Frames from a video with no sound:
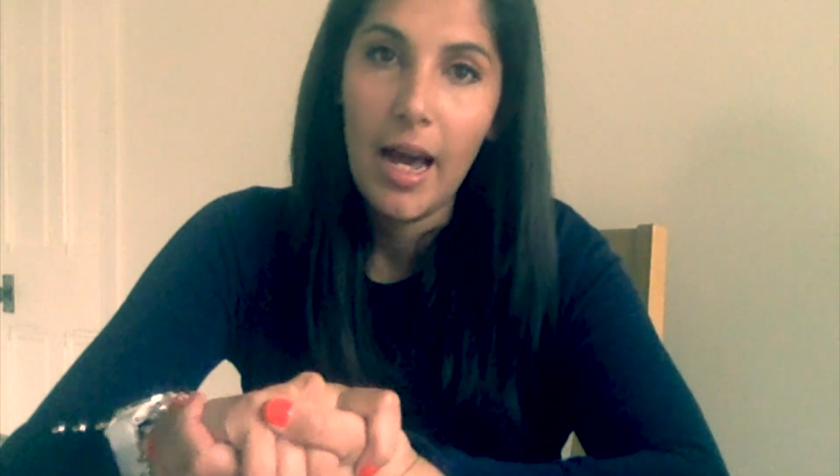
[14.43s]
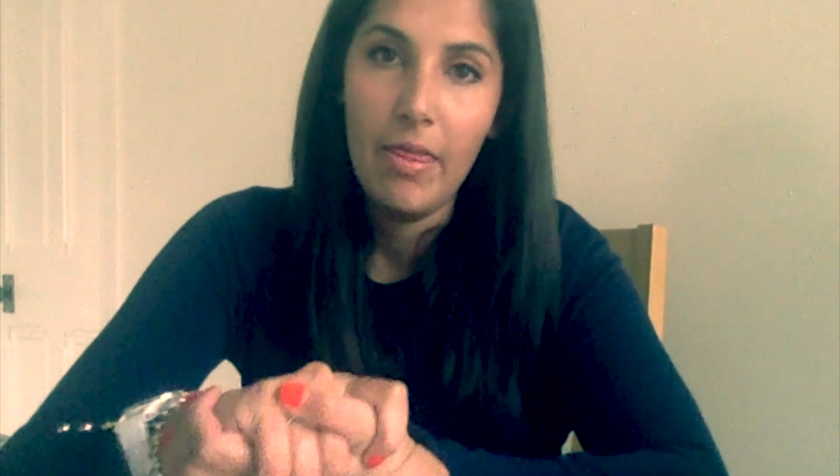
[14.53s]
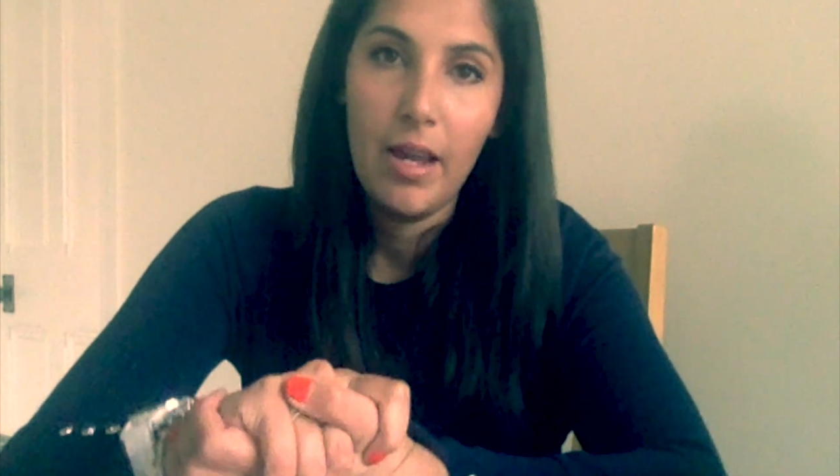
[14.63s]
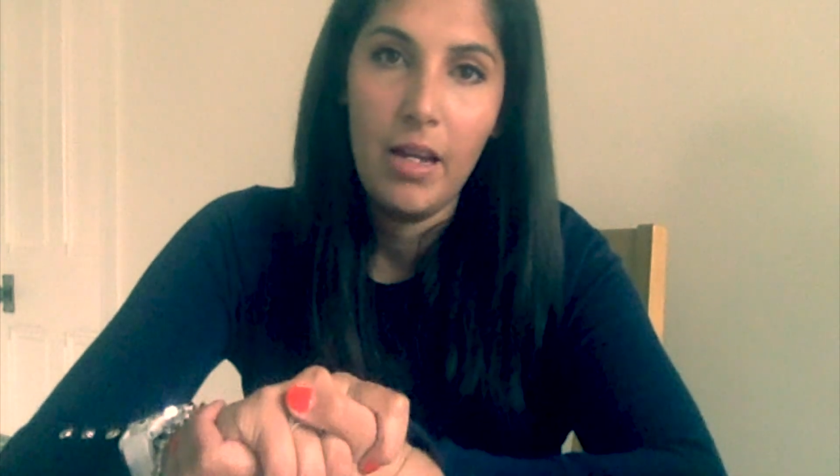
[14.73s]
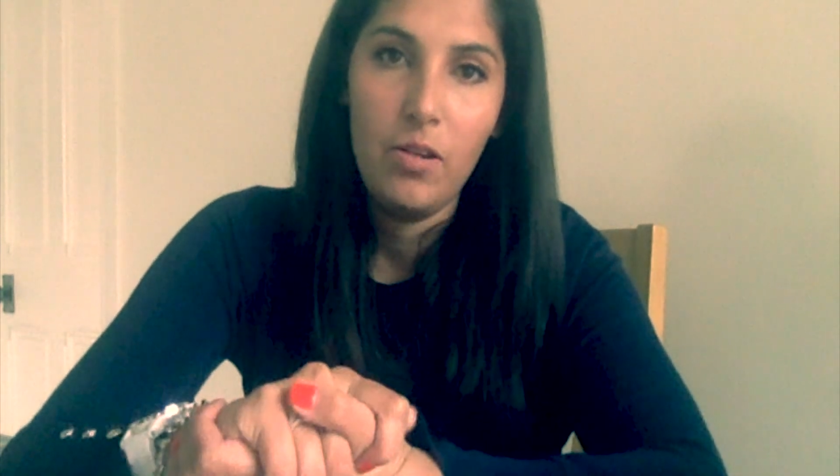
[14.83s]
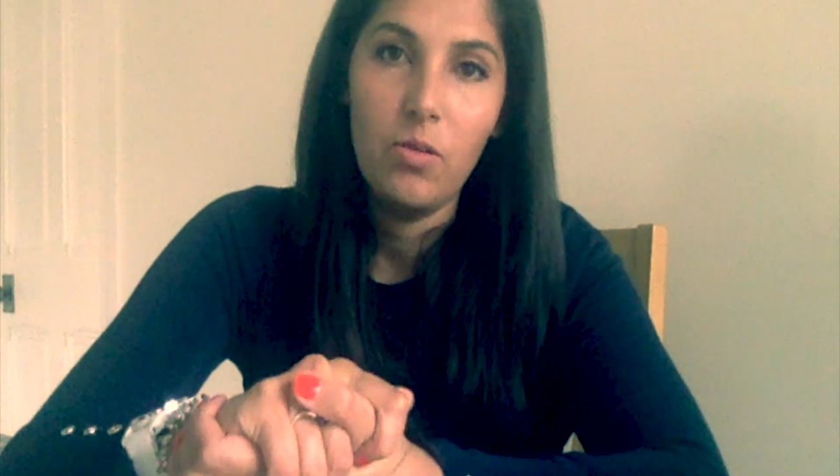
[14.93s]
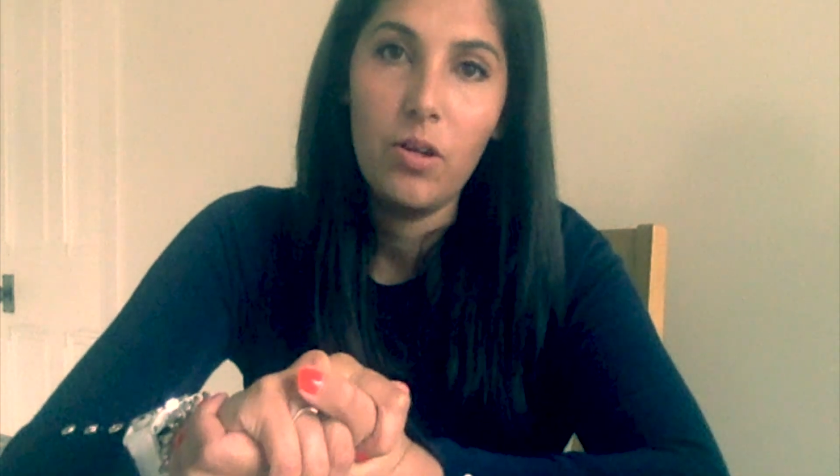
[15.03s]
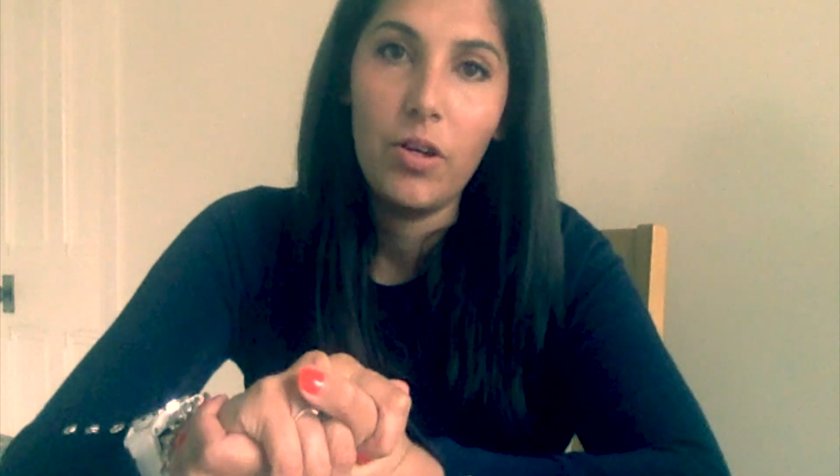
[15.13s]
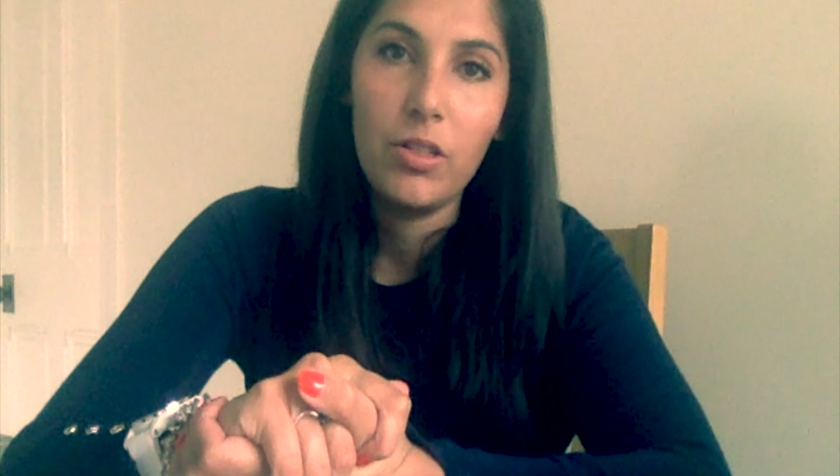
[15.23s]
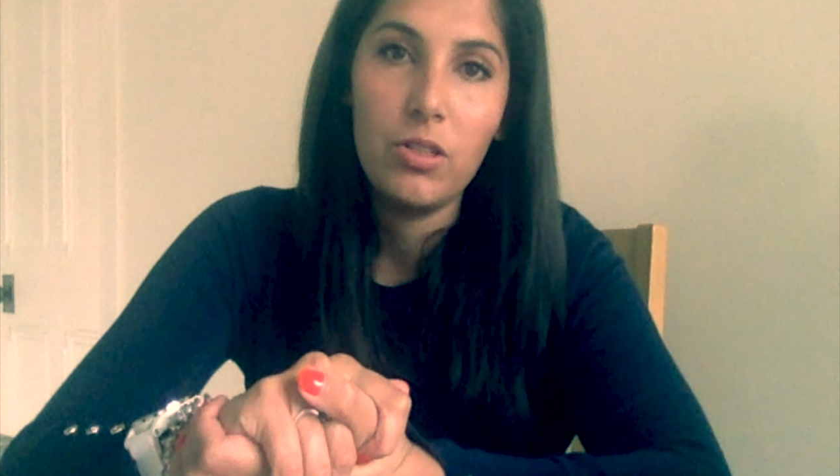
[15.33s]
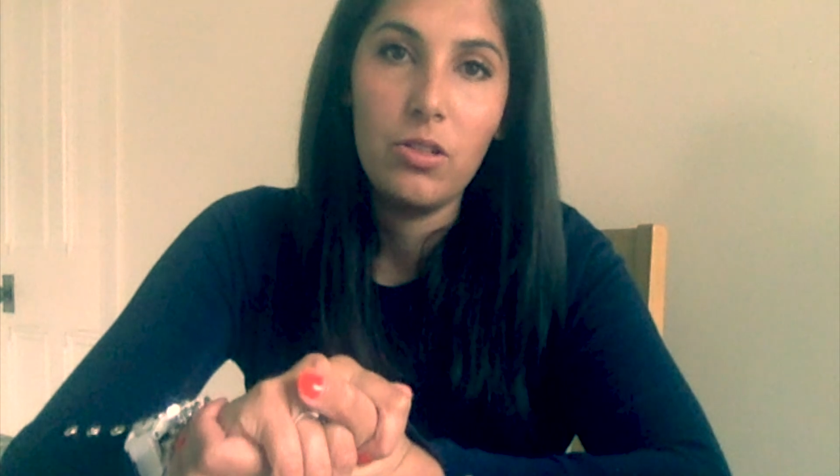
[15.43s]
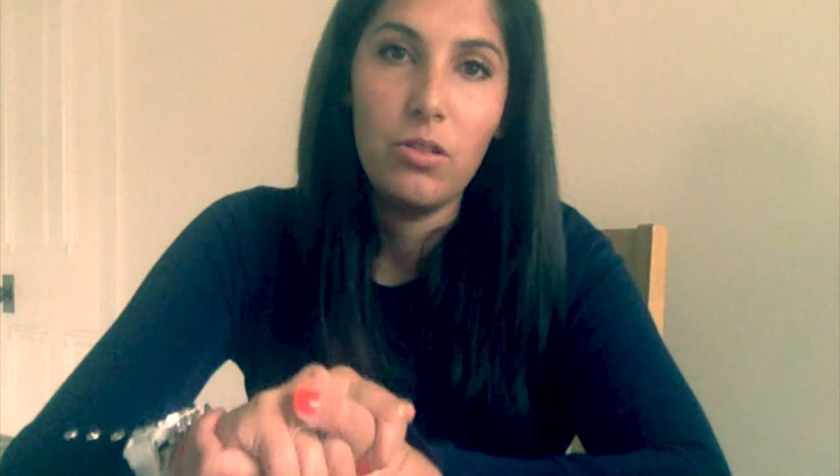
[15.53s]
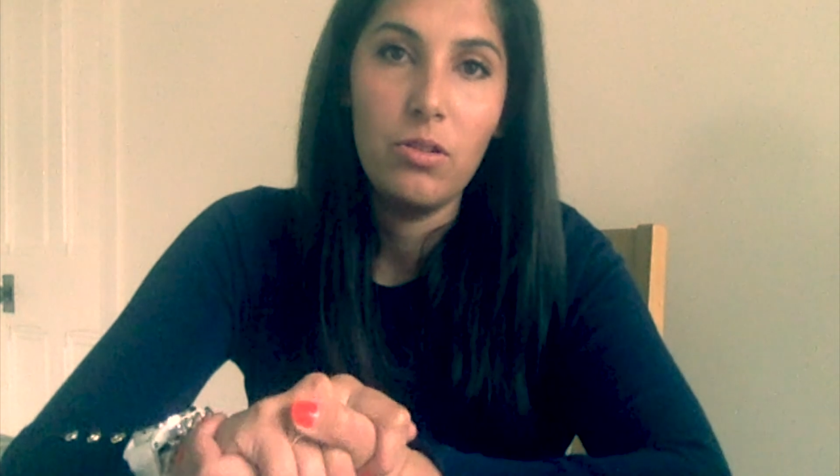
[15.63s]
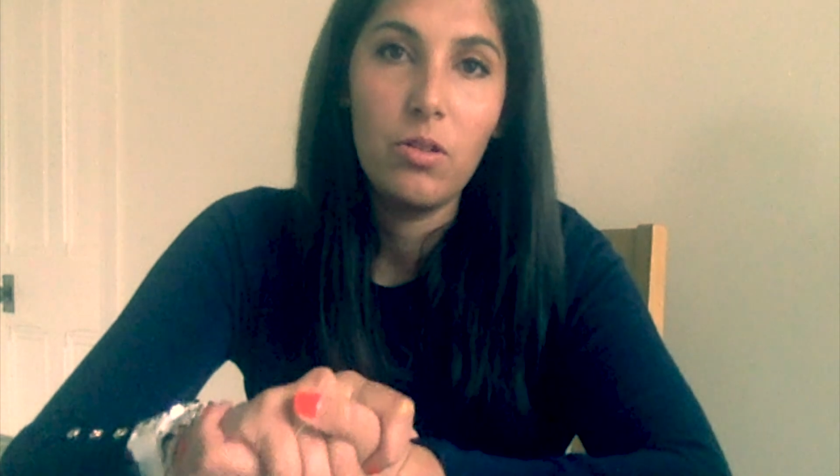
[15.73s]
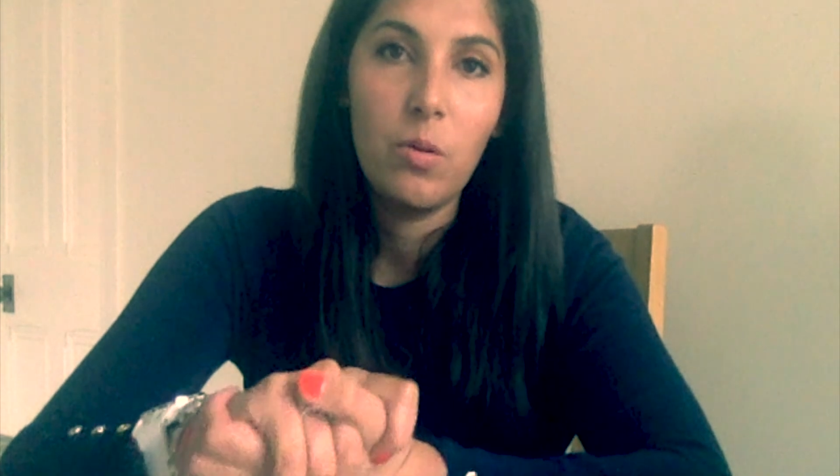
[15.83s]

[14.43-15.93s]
and then you're going to do the